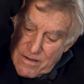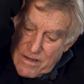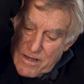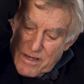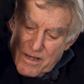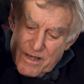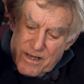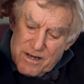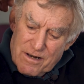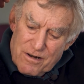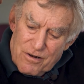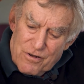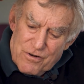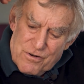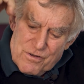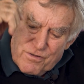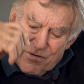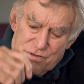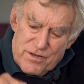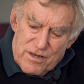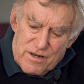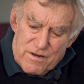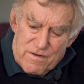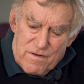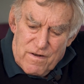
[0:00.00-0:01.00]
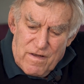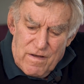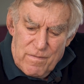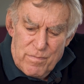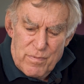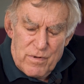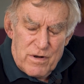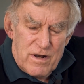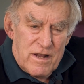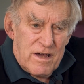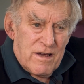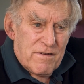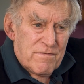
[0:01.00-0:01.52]
and a lot of things
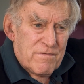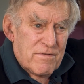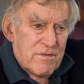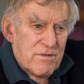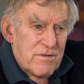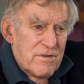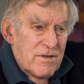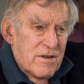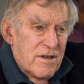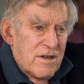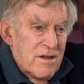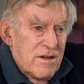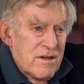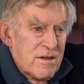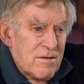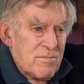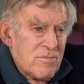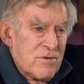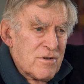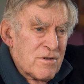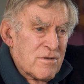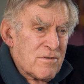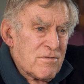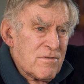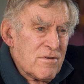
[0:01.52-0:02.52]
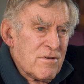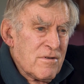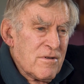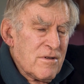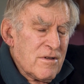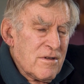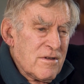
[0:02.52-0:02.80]
happened after the game. You could.